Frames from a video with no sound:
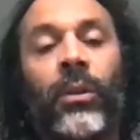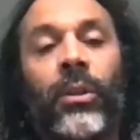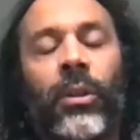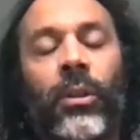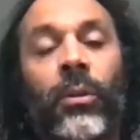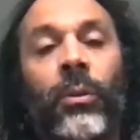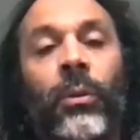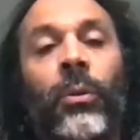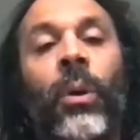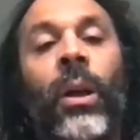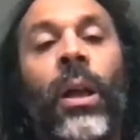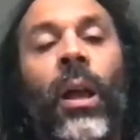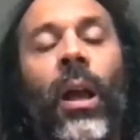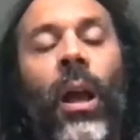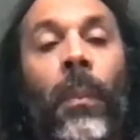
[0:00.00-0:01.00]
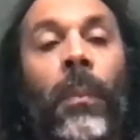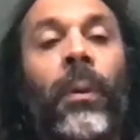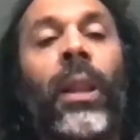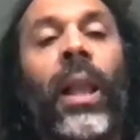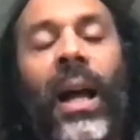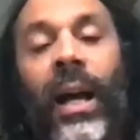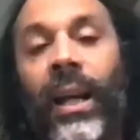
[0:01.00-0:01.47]
to
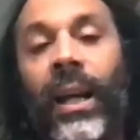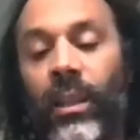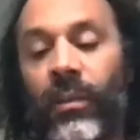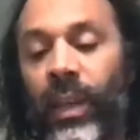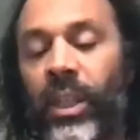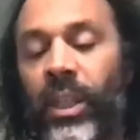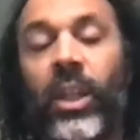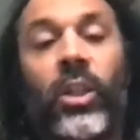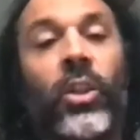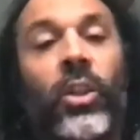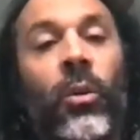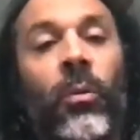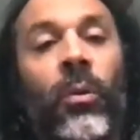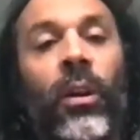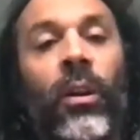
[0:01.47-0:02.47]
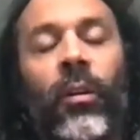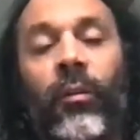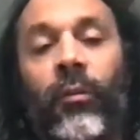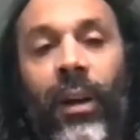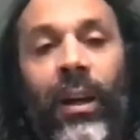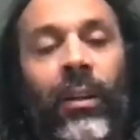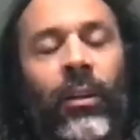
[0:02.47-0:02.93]
apply to this issue of
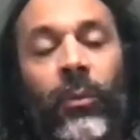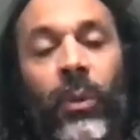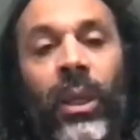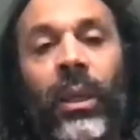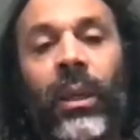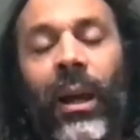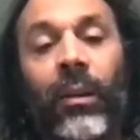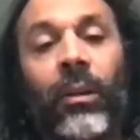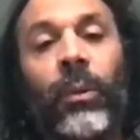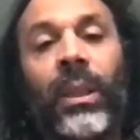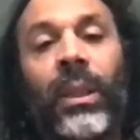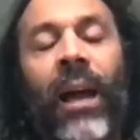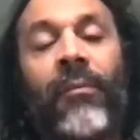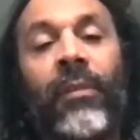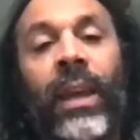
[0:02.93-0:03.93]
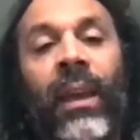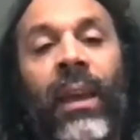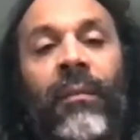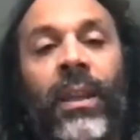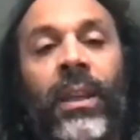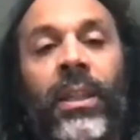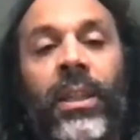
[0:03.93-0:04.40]
how do we navigate
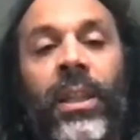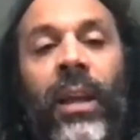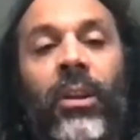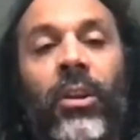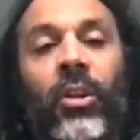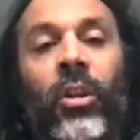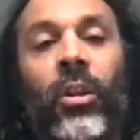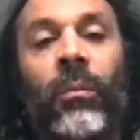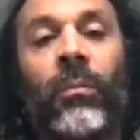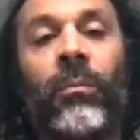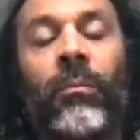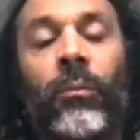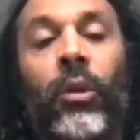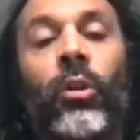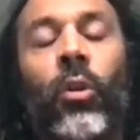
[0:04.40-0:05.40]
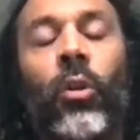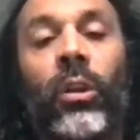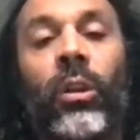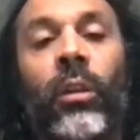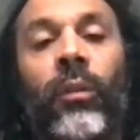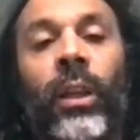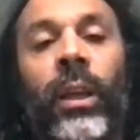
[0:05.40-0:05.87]
this tension
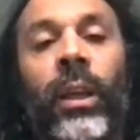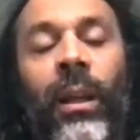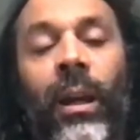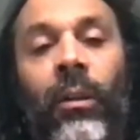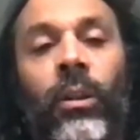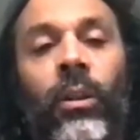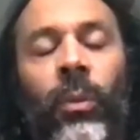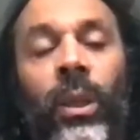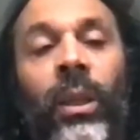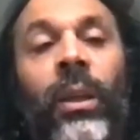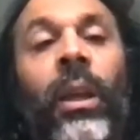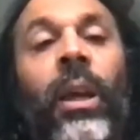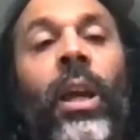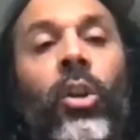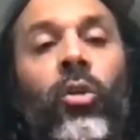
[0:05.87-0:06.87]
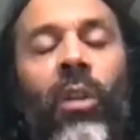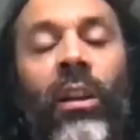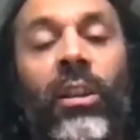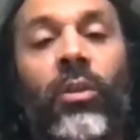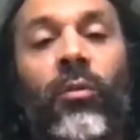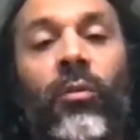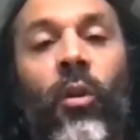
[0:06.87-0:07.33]
productively, and how do we
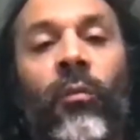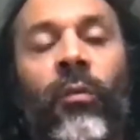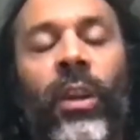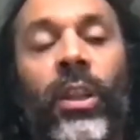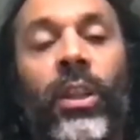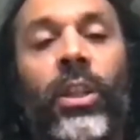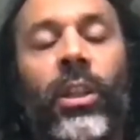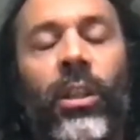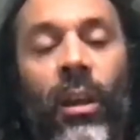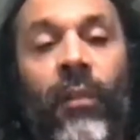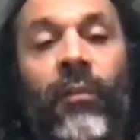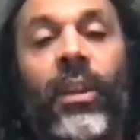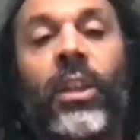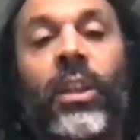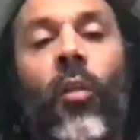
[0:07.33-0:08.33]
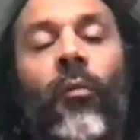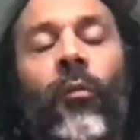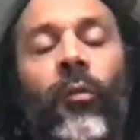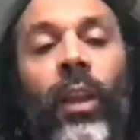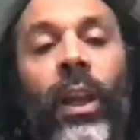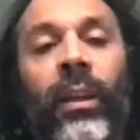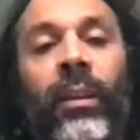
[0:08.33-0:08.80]
transform this this
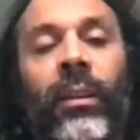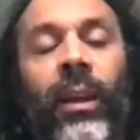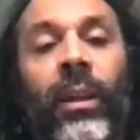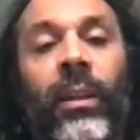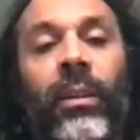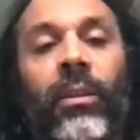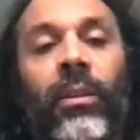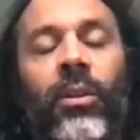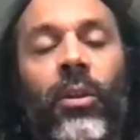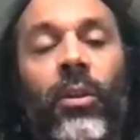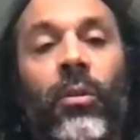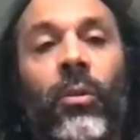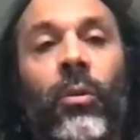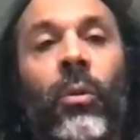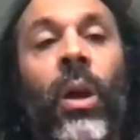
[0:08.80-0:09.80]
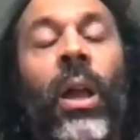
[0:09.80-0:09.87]
conflict into